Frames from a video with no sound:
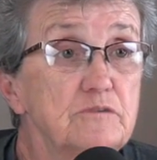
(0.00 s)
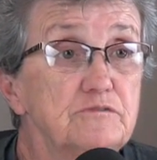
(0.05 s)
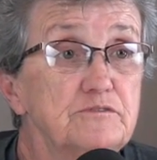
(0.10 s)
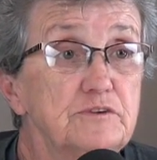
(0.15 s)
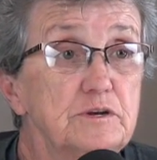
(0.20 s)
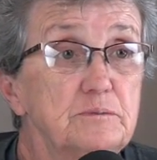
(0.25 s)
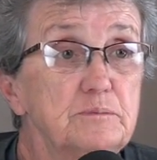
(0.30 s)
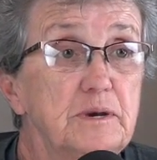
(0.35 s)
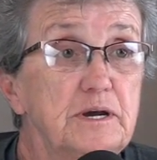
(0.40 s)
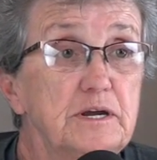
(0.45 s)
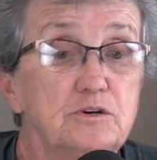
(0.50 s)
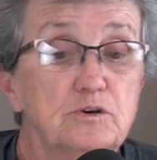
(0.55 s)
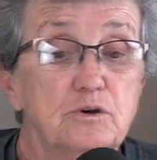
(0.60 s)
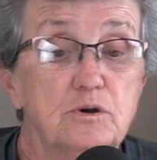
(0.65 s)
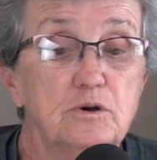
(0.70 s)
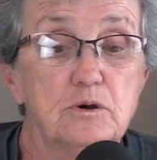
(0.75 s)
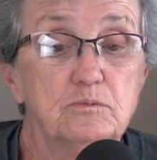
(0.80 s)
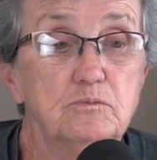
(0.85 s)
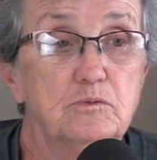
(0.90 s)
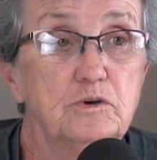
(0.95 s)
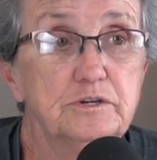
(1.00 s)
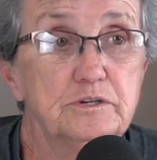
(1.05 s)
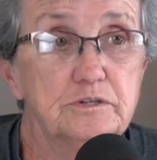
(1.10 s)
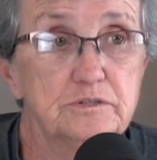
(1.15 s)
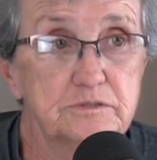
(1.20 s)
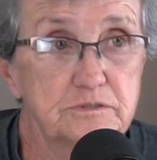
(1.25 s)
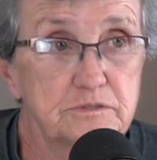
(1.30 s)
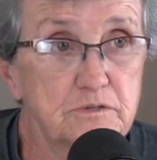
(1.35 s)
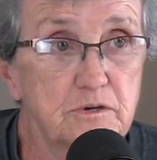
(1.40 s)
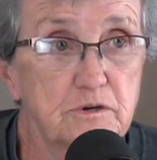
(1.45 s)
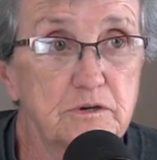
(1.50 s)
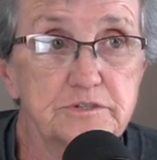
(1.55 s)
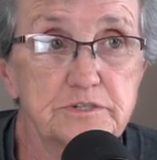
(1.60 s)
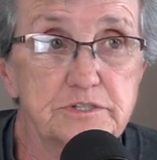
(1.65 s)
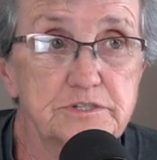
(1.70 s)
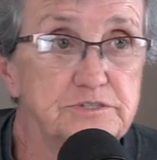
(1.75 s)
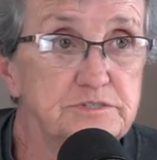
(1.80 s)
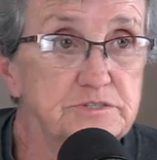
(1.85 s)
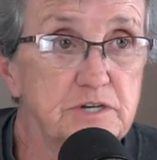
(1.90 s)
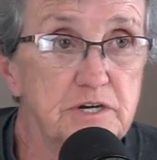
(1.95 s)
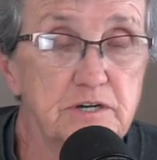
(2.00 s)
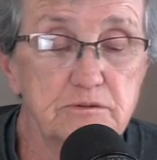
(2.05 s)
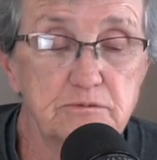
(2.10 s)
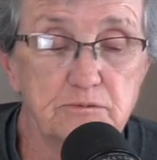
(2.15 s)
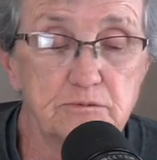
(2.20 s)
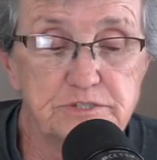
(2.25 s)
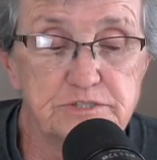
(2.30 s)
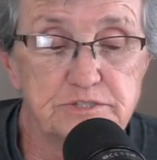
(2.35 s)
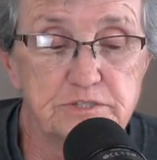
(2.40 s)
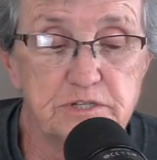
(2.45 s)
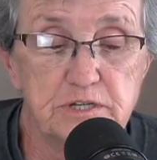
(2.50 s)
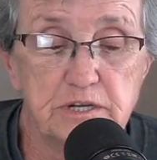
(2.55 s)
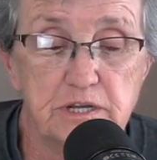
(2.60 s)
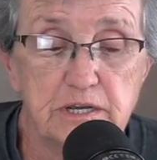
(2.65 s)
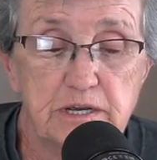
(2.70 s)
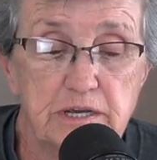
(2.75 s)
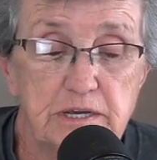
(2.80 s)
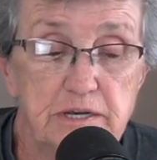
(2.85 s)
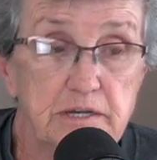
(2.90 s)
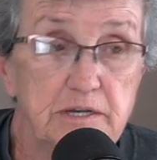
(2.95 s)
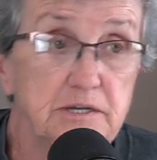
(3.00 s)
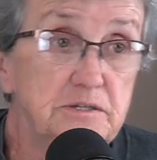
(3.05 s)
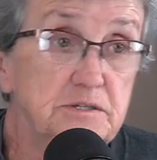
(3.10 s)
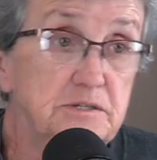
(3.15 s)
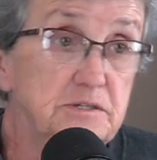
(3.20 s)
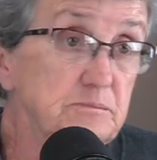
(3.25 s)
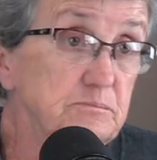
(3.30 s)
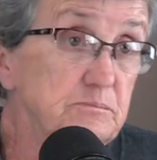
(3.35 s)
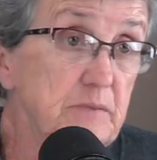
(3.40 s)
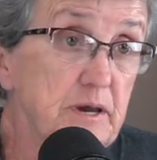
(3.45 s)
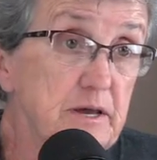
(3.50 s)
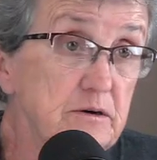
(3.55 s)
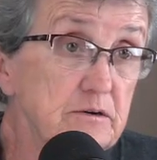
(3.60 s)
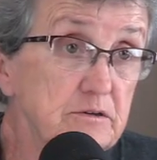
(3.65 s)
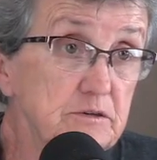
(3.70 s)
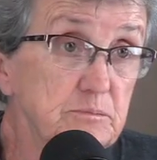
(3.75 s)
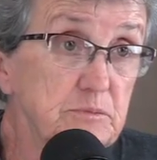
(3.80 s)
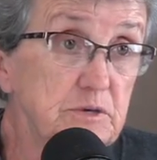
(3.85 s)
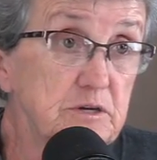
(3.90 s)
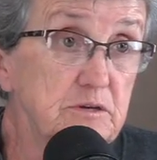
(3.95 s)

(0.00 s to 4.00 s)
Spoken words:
If anybody called and wanted to talk to East Side or West Side, it didn't matter to me